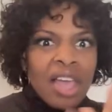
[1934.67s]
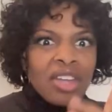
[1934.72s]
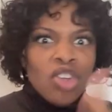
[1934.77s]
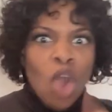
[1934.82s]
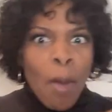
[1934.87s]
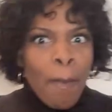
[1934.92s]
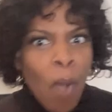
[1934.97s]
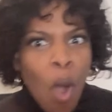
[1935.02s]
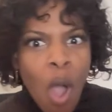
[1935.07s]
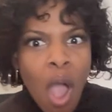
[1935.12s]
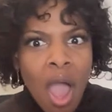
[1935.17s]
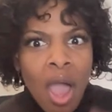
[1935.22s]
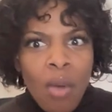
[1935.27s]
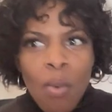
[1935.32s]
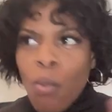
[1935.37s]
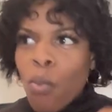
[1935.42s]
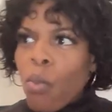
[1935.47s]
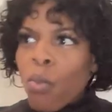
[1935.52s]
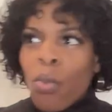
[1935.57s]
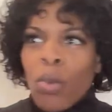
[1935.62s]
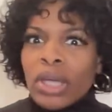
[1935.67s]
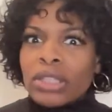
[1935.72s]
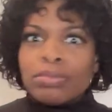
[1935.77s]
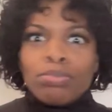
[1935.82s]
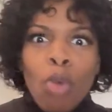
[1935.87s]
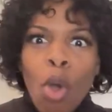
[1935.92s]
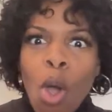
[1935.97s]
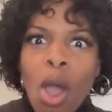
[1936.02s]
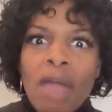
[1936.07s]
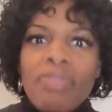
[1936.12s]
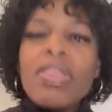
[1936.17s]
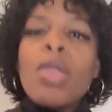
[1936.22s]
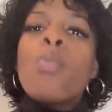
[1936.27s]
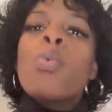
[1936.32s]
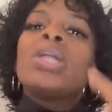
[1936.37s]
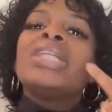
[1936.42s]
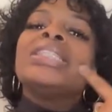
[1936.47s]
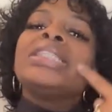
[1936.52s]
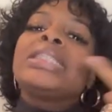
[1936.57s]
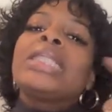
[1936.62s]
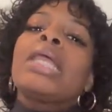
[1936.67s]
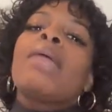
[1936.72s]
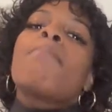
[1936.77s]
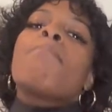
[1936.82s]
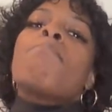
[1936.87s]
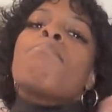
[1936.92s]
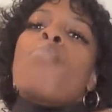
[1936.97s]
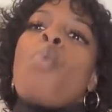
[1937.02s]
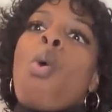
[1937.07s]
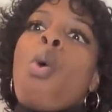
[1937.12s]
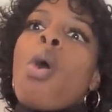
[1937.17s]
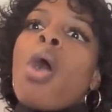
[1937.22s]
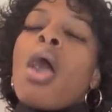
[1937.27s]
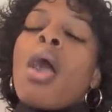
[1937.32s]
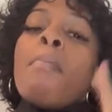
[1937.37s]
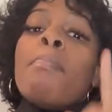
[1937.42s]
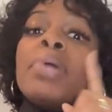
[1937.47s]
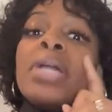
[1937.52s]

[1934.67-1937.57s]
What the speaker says: "No more. With more?" They want to see more